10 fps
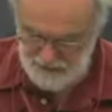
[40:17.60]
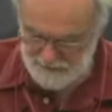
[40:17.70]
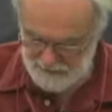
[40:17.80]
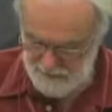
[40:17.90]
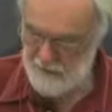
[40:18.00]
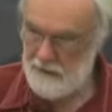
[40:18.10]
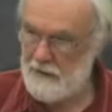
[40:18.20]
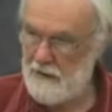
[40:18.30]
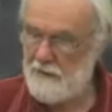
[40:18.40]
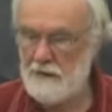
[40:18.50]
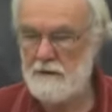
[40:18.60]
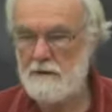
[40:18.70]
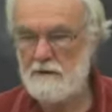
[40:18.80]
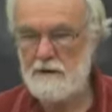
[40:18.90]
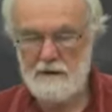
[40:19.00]
Chapter 20. And I went
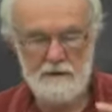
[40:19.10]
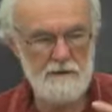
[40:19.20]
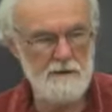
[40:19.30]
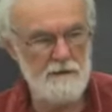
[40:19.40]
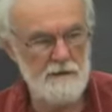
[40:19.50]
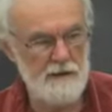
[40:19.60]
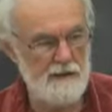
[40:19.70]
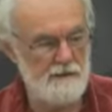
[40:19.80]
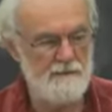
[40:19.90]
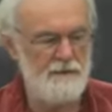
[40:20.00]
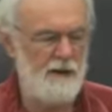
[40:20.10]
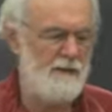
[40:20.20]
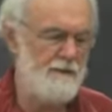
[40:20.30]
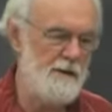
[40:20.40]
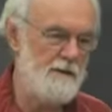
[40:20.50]
and take, took a look at that. It's a
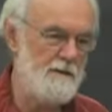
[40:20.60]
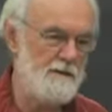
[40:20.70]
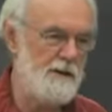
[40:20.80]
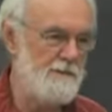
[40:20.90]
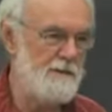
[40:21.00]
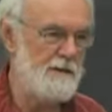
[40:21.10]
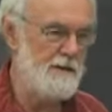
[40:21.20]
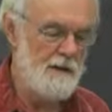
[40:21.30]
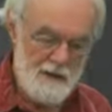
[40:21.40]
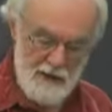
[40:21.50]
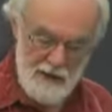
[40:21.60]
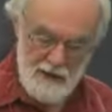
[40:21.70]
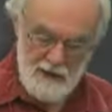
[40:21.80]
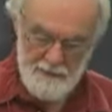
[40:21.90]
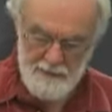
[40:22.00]
very, very long chapter.
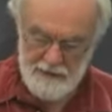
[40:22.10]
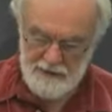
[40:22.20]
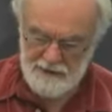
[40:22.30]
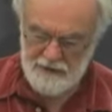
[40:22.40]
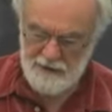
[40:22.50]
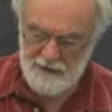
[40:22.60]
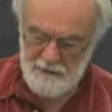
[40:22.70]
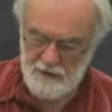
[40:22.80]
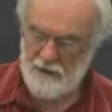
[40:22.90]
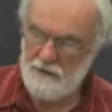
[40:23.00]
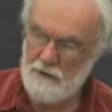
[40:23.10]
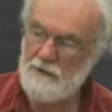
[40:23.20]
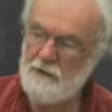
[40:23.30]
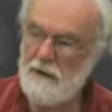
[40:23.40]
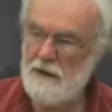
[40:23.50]
But the interesting thing was I
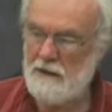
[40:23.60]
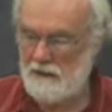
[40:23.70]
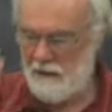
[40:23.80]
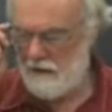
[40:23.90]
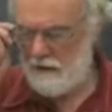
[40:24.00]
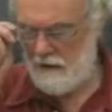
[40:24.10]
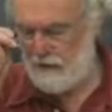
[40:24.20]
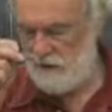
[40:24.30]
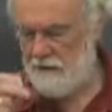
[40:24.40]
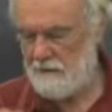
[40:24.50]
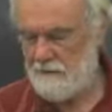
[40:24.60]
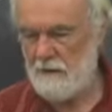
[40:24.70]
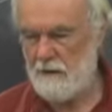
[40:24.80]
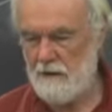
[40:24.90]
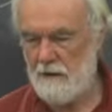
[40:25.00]
couldn't see anything in there, at least
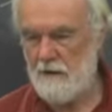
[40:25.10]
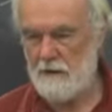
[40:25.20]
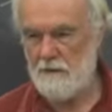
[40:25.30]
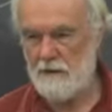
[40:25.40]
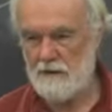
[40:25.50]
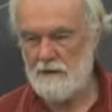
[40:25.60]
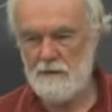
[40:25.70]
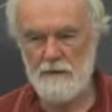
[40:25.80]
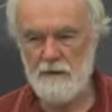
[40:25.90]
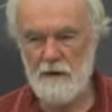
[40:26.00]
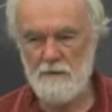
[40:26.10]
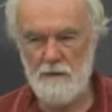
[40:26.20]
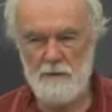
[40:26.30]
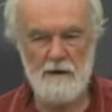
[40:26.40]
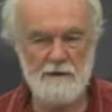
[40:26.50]
uh, at a quick sum, of, of,
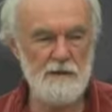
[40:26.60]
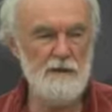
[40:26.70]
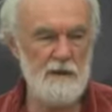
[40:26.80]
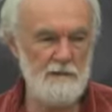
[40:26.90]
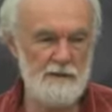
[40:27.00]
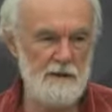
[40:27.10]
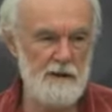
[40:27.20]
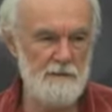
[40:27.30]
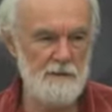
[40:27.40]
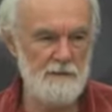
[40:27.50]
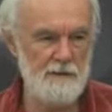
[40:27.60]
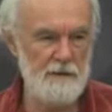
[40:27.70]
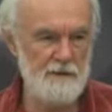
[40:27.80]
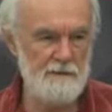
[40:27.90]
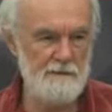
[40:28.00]
about turnover time as
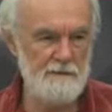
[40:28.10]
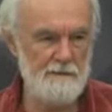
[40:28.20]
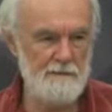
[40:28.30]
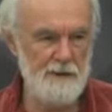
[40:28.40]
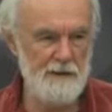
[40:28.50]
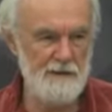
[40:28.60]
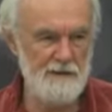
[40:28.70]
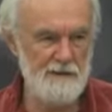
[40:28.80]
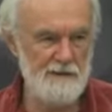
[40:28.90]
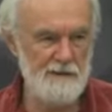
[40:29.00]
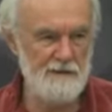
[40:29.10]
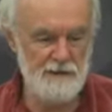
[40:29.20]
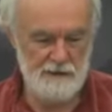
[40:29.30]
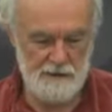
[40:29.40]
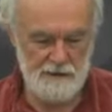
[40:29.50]
being, being
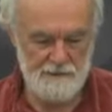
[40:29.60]
significant.